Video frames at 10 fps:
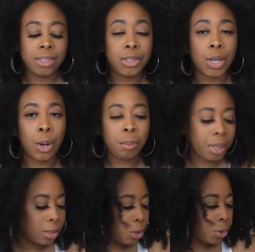don't
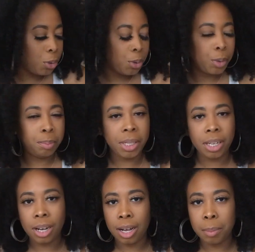be too beat
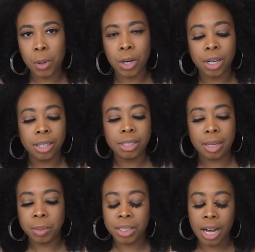up or
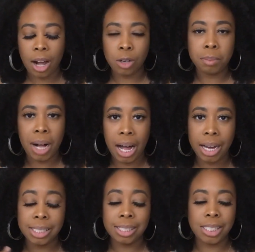Debbie down
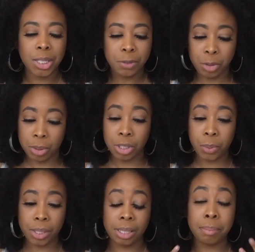by the year 2020.